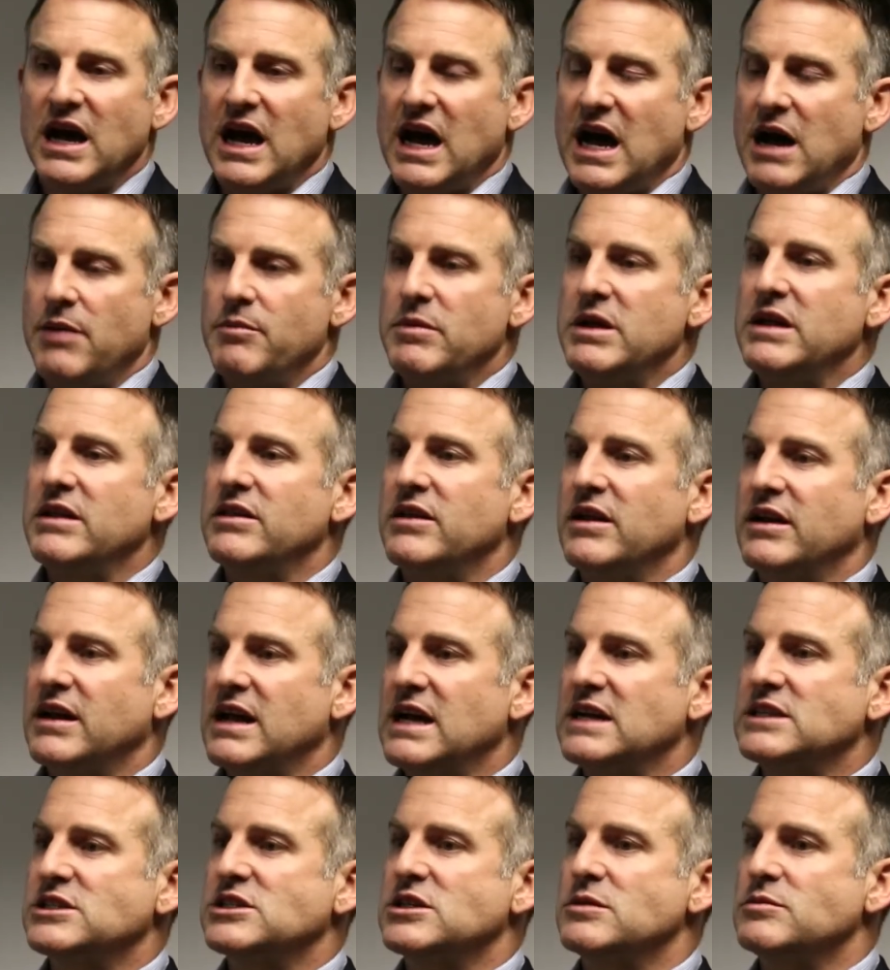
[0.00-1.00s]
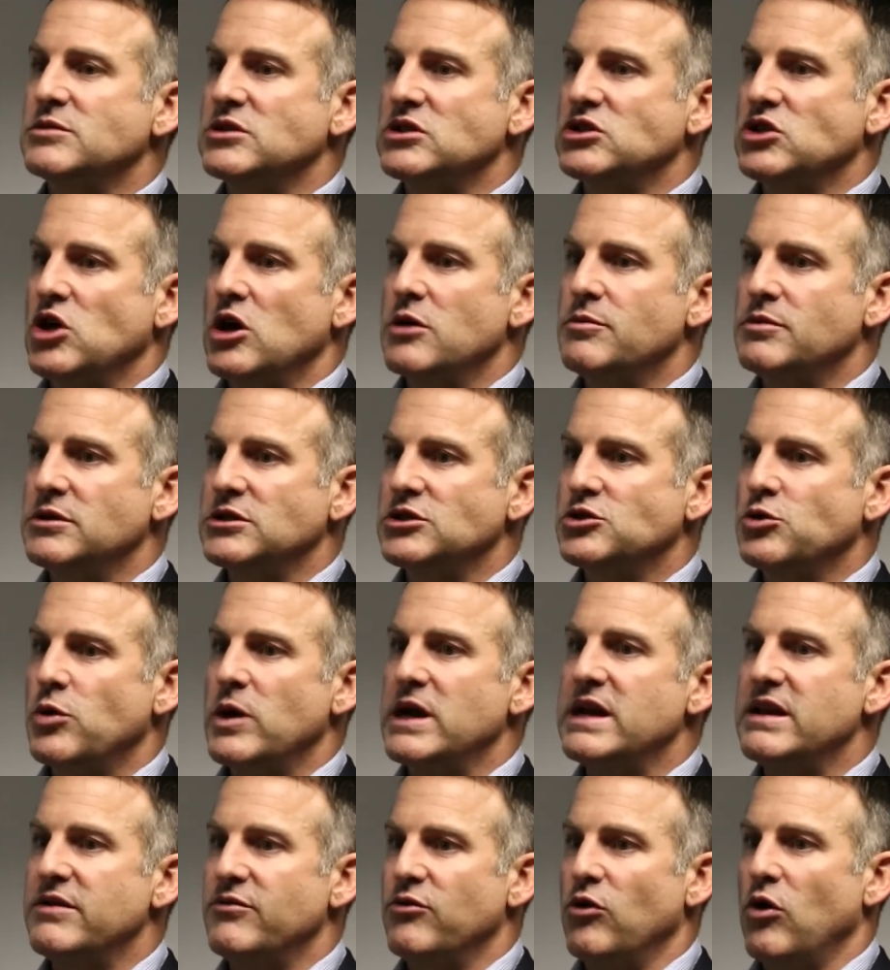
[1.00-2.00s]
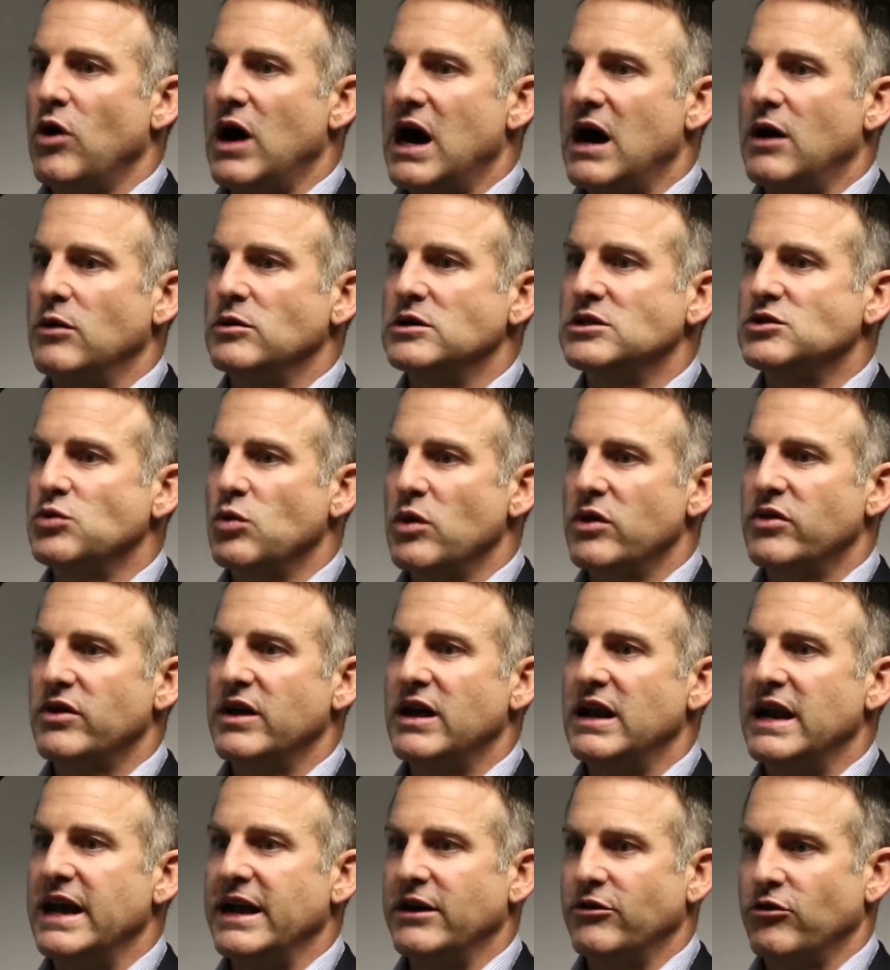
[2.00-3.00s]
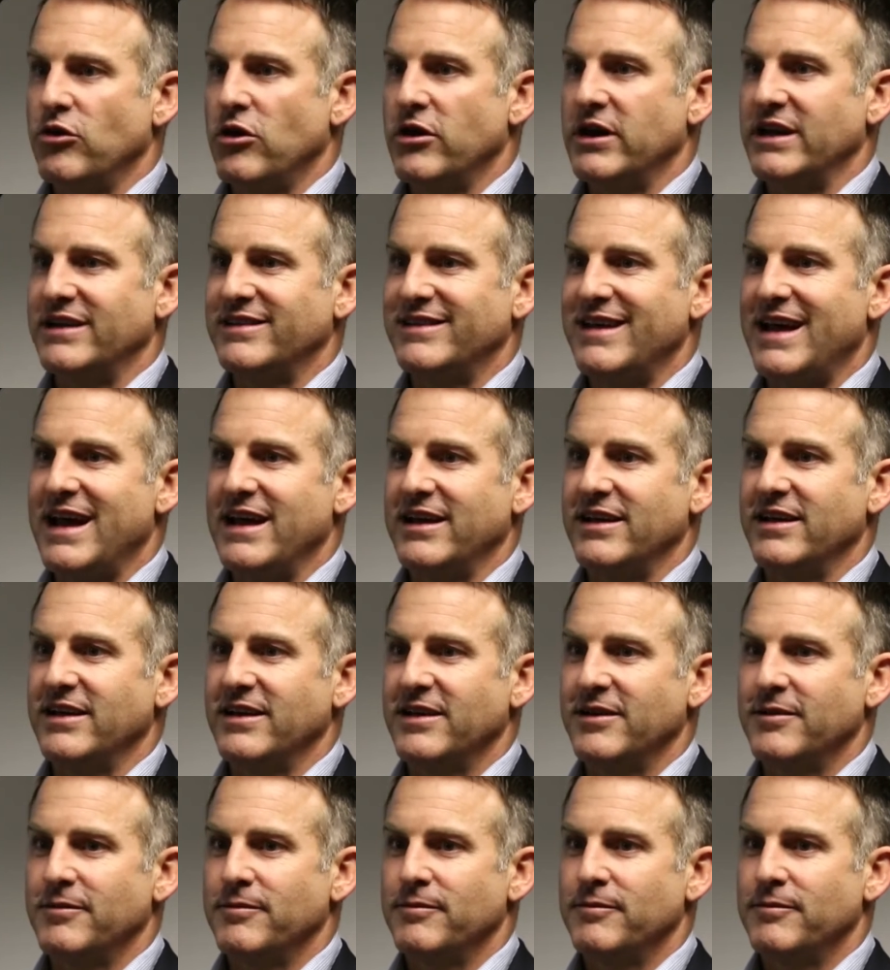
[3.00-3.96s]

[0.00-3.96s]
I mean that customs is open 24 hours with electronic tagging.